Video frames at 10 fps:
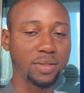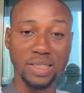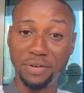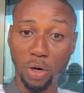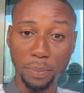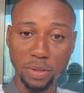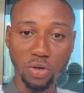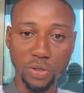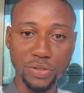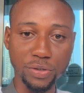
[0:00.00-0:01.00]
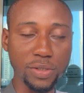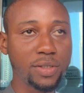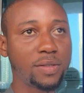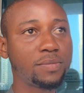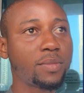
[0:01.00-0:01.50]
developing
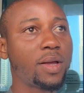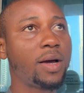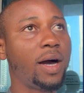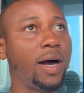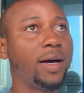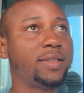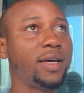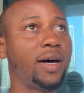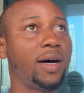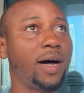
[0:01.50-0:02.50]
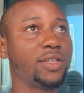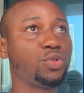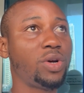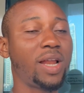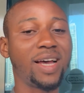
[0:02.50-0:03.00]
countries, and as
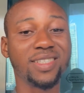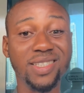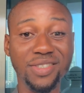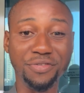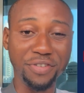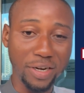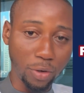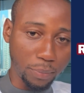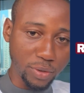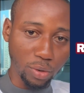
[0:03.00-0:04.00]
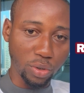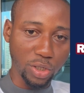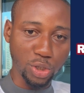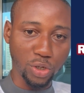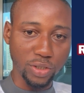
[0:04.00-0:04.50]
well as developed
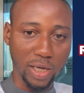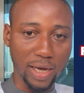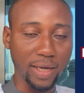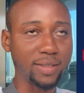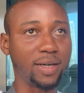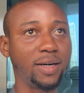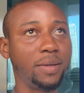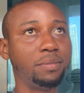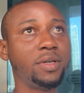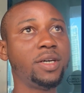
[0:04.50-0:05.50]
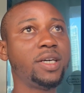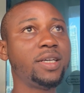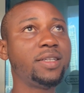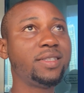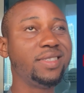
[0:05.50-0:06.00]
location and
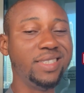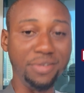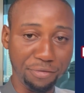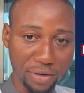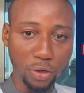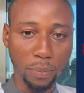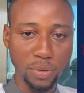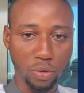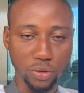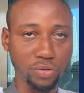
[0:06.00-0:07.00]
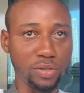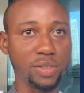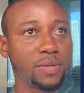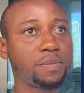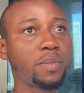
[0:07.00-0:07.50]
developed
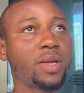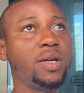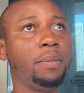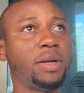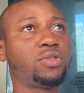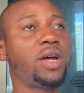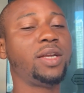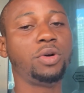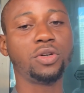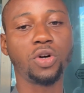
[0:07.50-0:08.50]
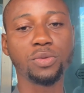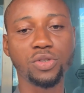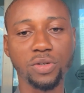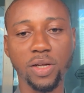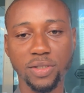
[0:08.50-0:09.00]
countries, particularly when it comes
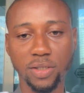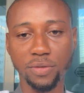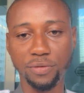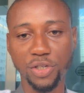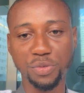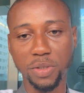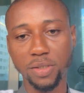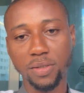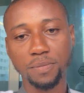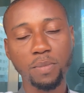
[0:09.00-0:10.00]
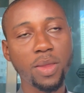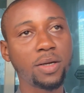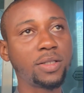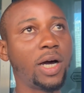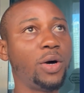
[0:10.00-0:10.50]
to real estate investment.
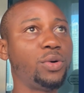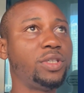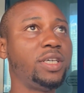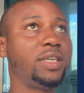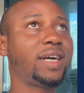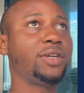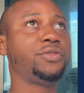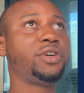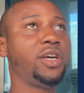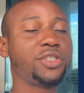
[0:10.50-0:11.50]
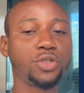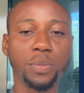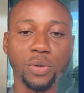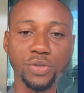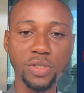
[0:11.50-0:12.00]
Now, the kind of real estate
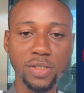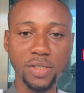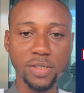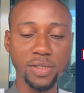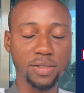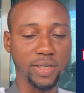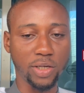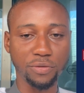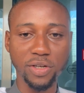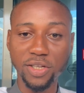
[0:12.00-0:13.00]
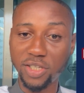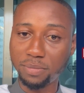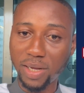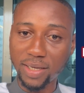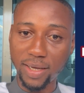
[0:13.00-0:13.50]
opportunities, the kind of real estate
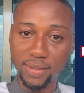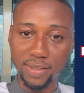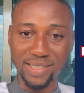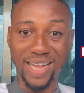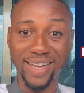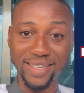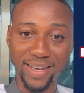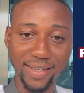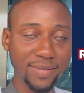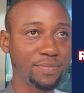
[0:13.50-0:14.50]
markets that are here